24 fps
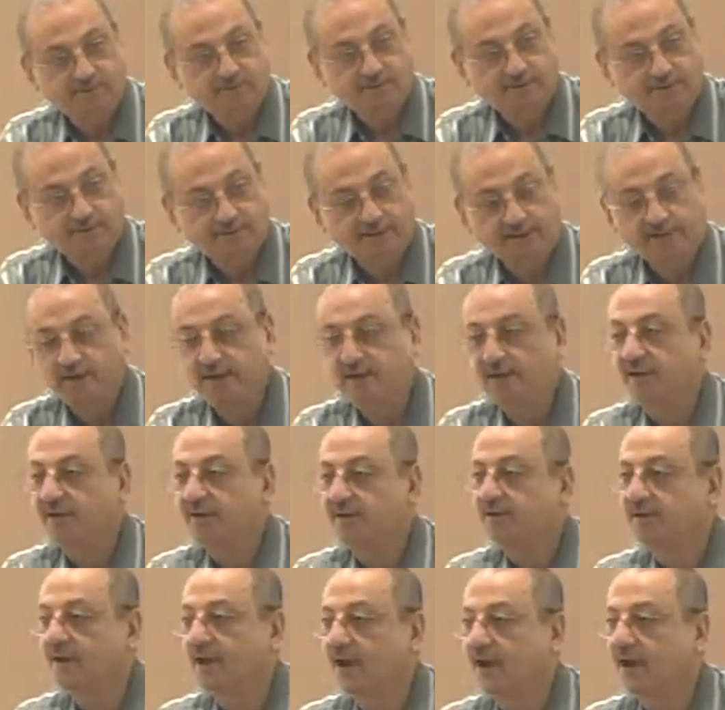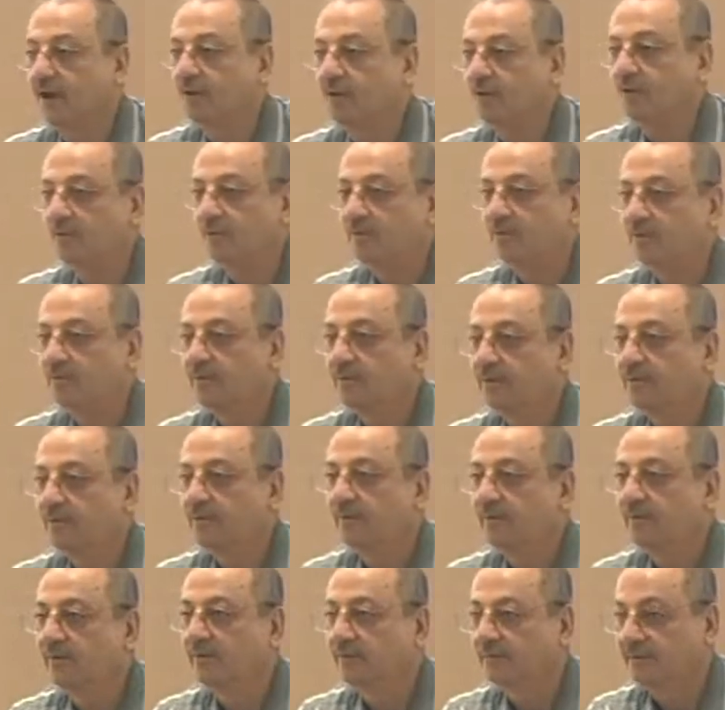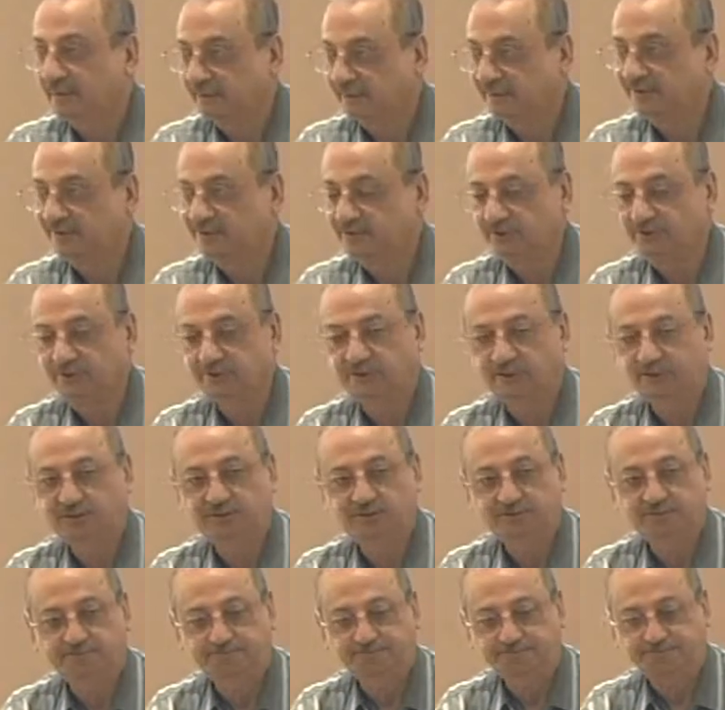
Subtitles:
Okay. Now, brothers and sisters,